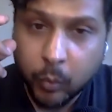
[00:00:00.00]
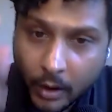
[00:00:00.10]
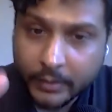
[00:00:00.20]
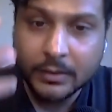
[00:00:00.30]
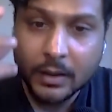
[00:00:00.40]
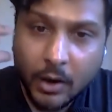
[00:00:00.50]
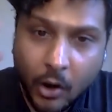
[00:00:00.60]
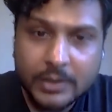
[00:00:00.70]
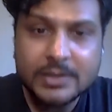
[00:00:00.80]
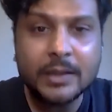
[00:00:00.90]
what the
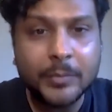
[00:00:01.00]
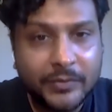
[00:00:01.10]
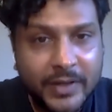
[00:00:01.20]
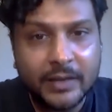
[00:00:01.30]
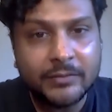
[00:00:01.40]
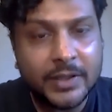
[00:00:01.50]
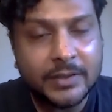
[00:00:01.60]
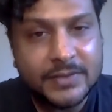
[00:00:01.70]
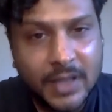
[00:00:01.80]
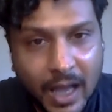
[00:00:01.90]
concept of
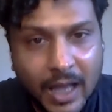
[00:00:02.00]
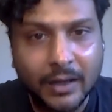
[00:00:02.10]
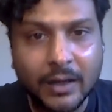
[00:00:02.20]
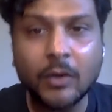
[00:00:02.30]
derivatives are.